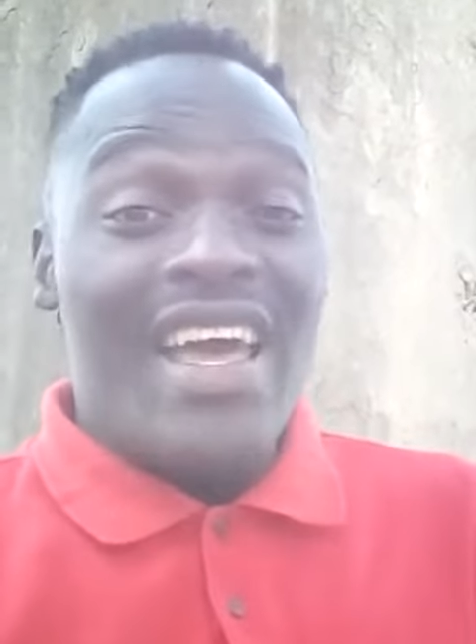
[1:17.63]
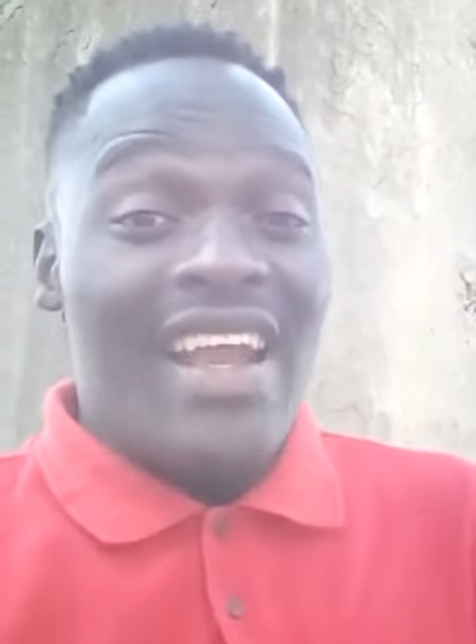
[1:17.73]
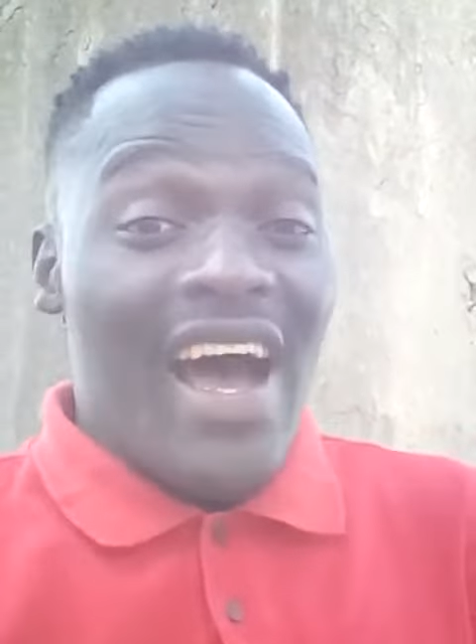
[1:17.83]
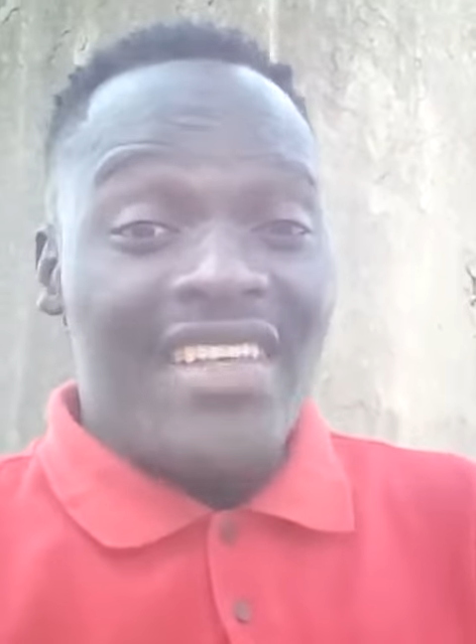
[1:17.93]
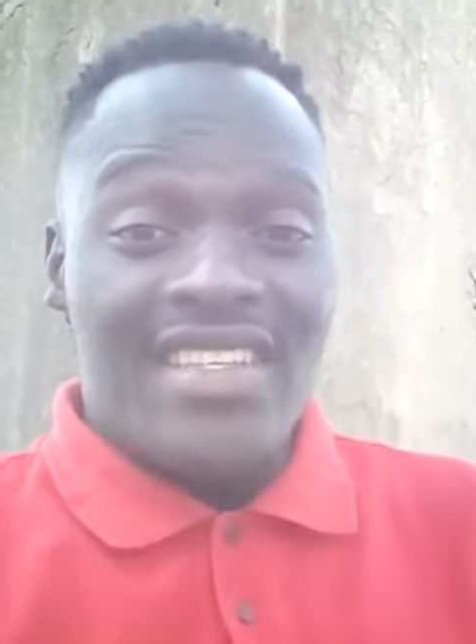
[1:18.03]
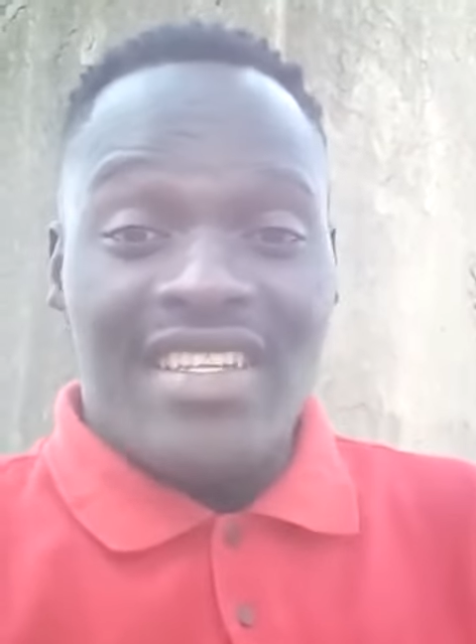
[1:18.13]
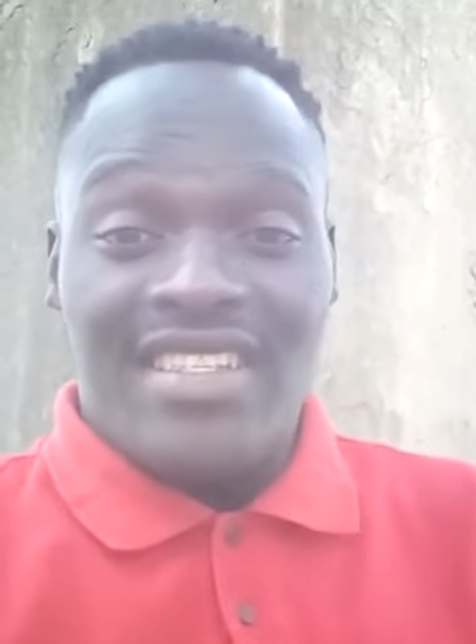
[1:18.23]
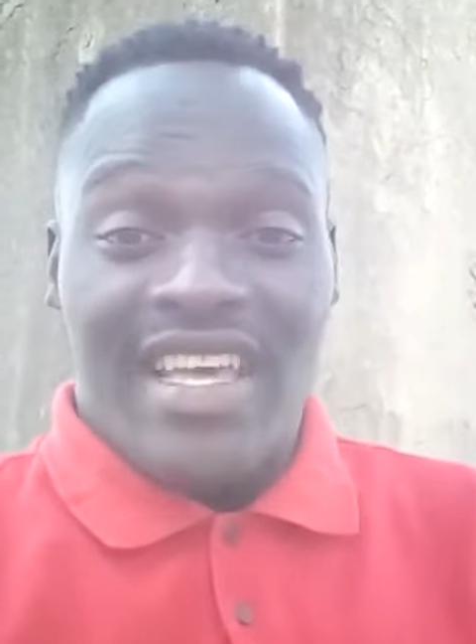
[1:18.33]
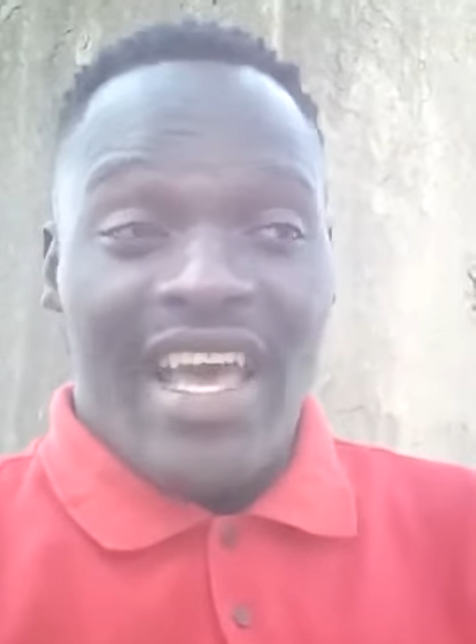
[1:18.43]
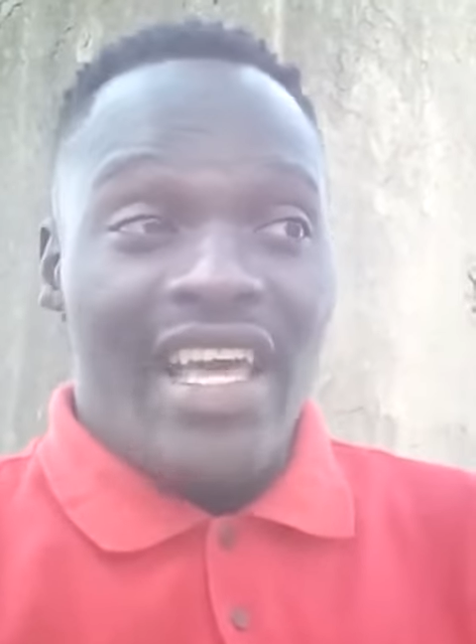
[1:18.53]
and us
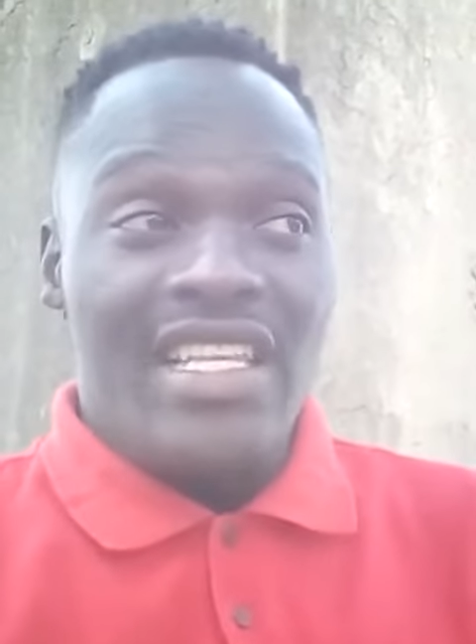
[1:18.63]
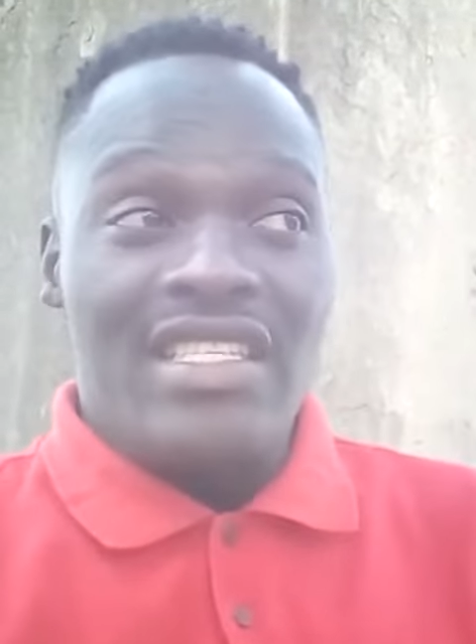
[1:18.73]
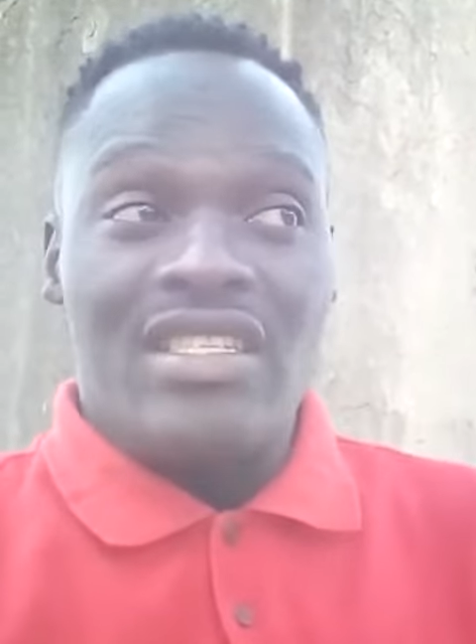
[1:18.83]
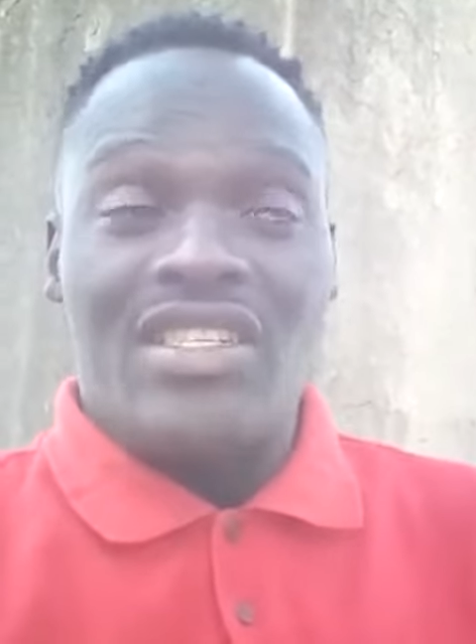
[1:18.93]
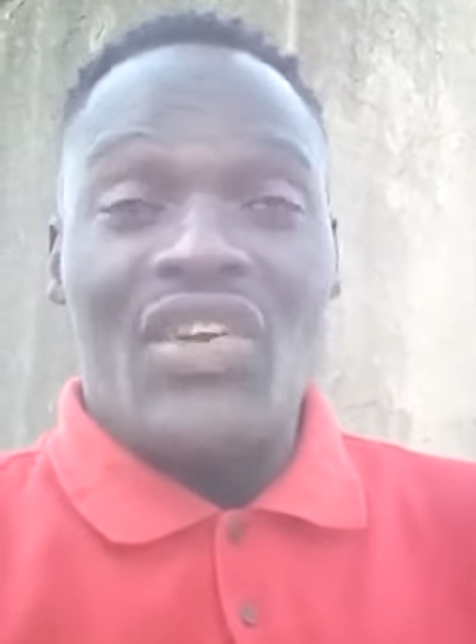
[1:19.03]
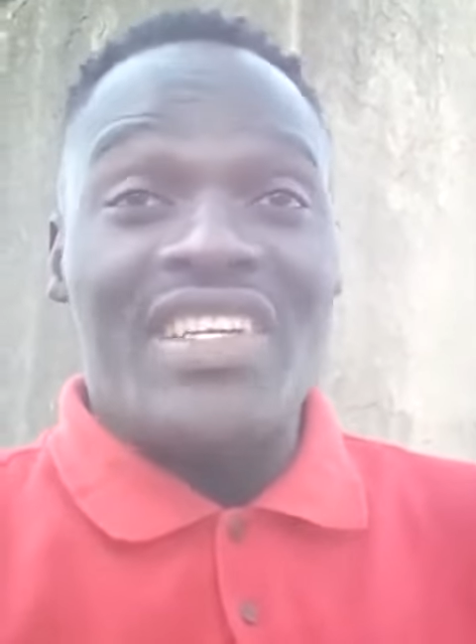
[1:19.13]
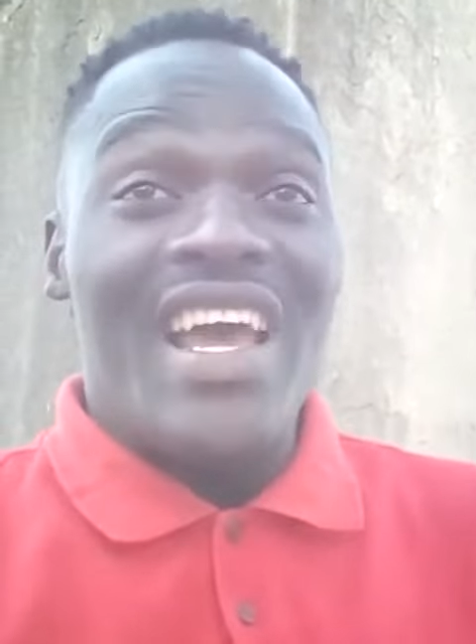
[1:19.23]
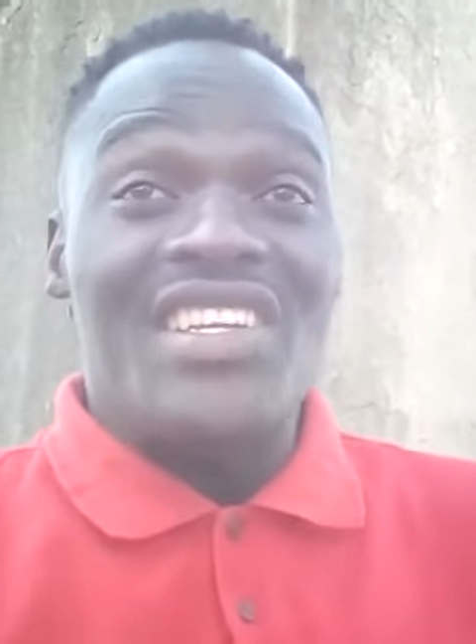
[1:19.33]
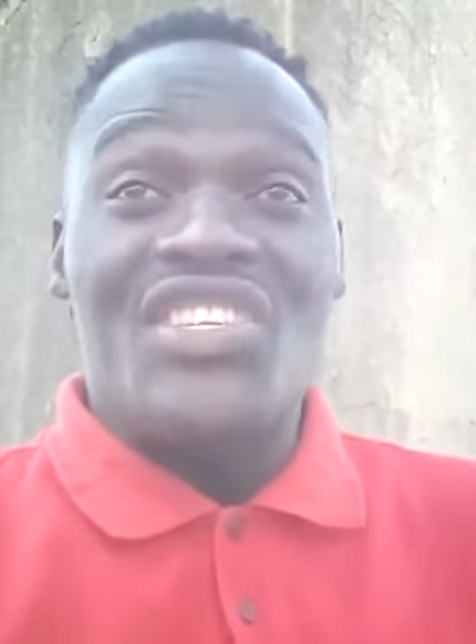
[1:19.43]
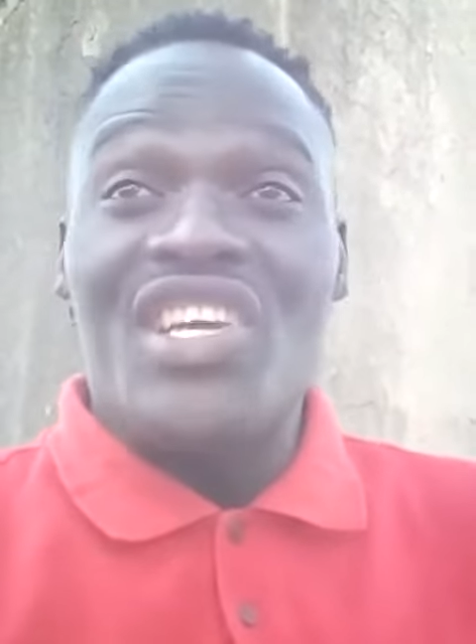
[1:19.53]
as gays, straight
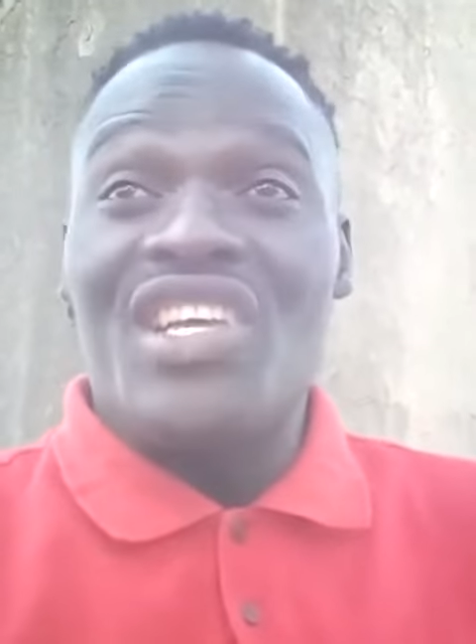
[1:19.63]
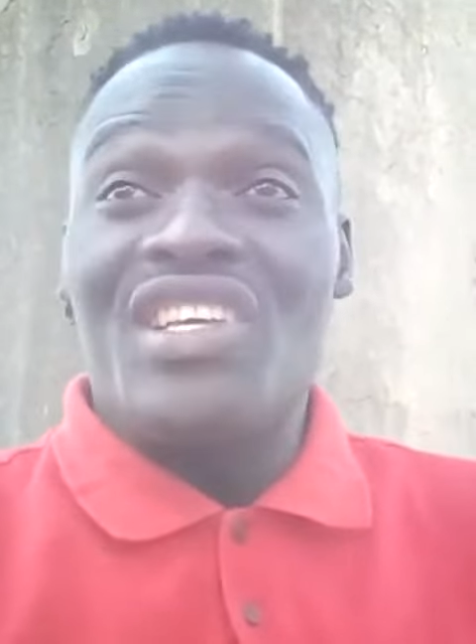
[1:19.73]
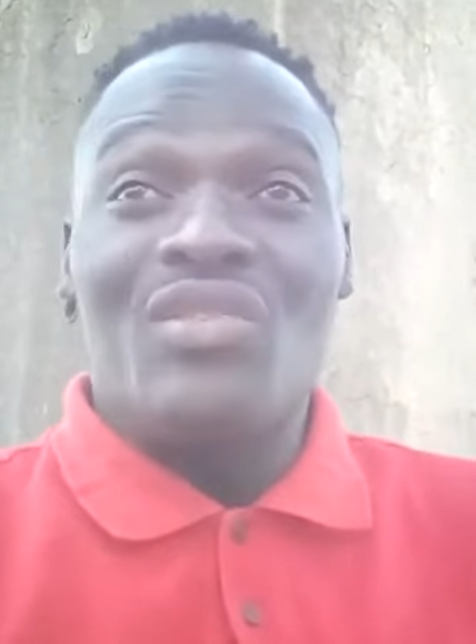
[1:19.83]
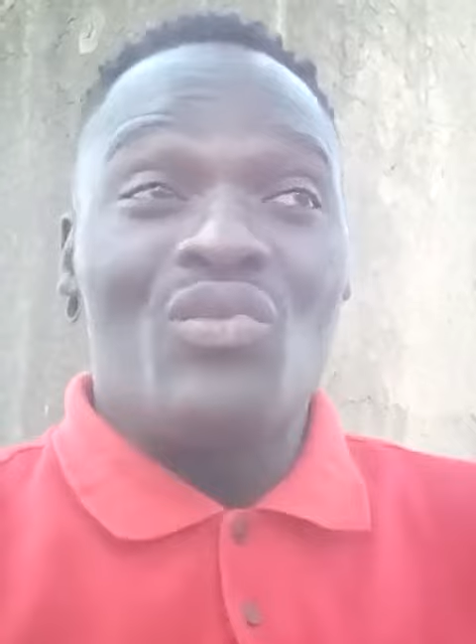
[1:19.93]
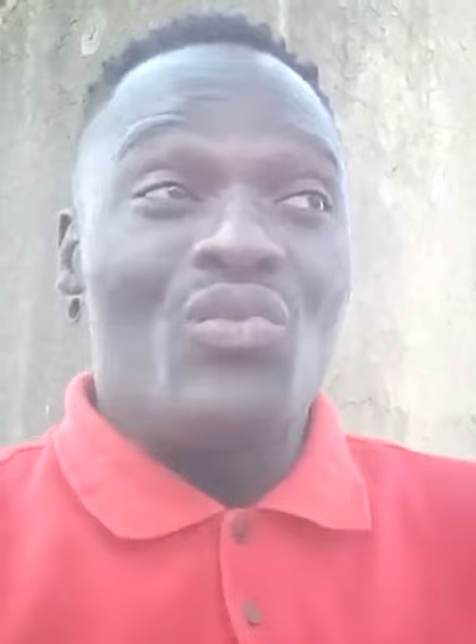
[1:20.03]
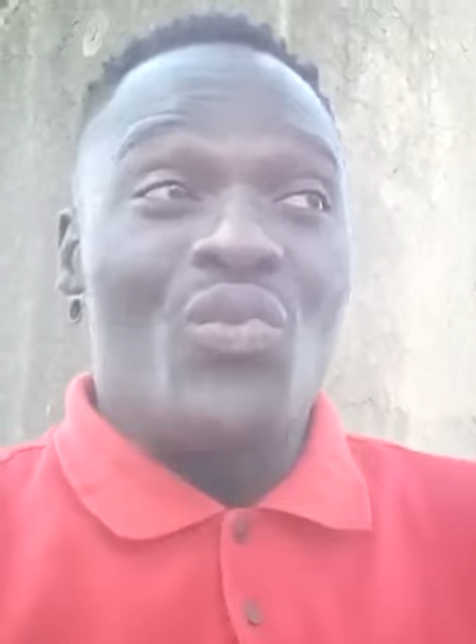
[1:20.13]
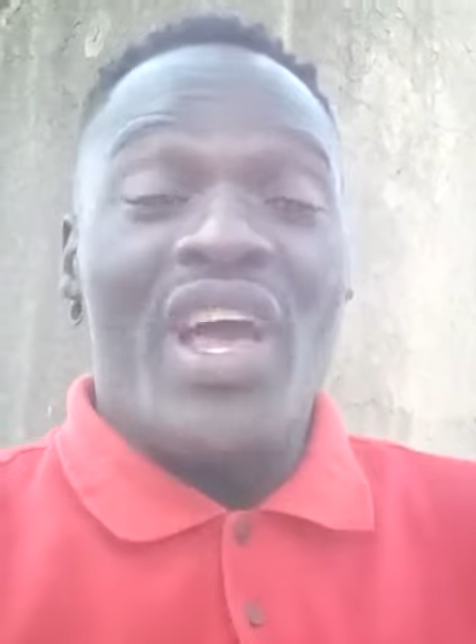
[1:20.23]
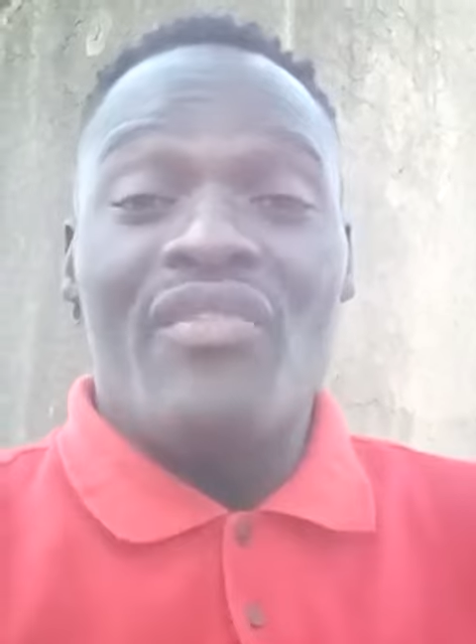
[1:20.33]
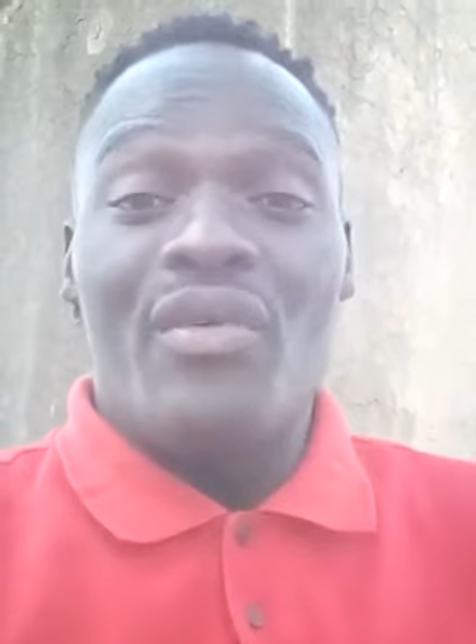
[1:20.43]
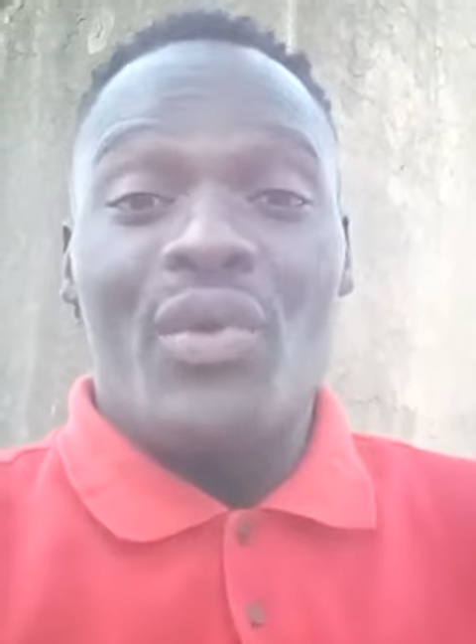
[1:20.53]
acting,
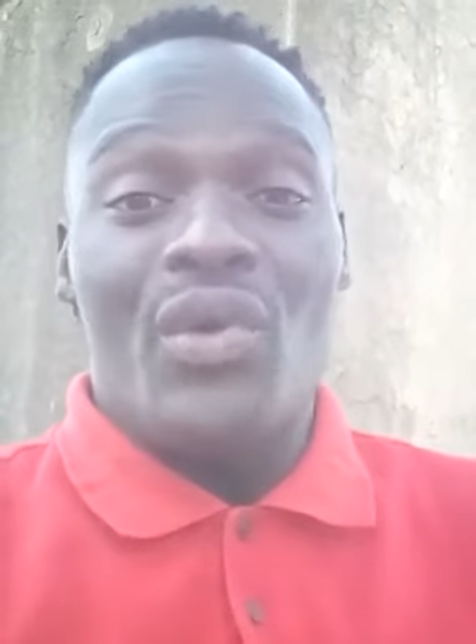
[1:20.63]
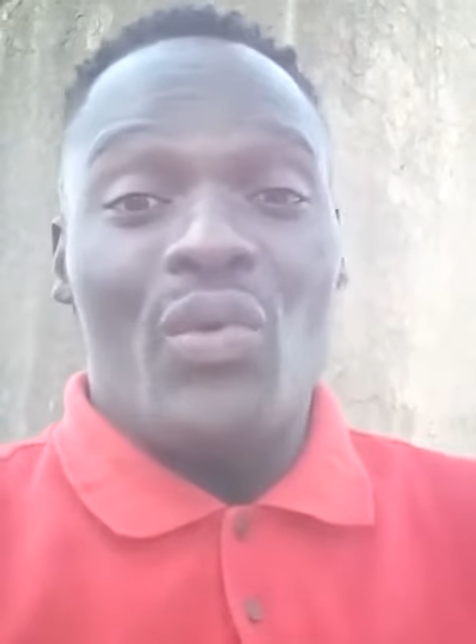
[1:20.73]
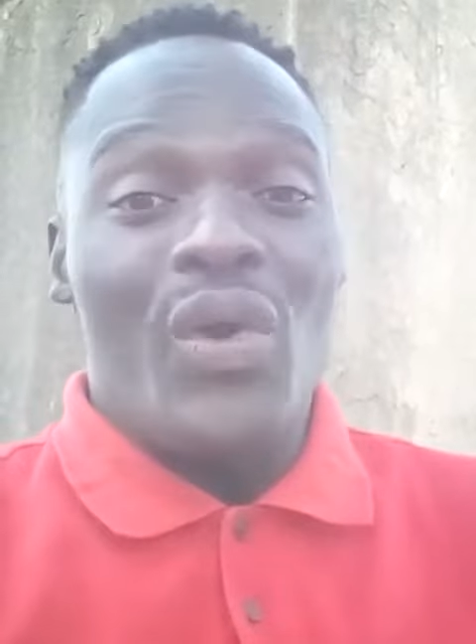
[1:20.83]
whatever we,